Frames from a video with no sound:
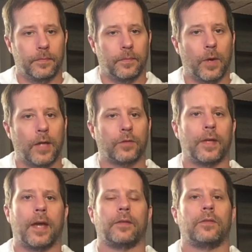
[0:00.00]
Right, so
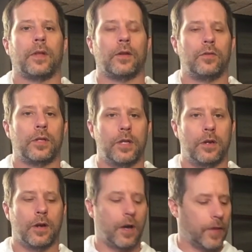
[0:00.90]
that, now you can
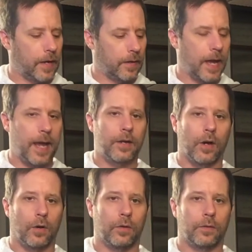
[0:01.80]
hear how that A note,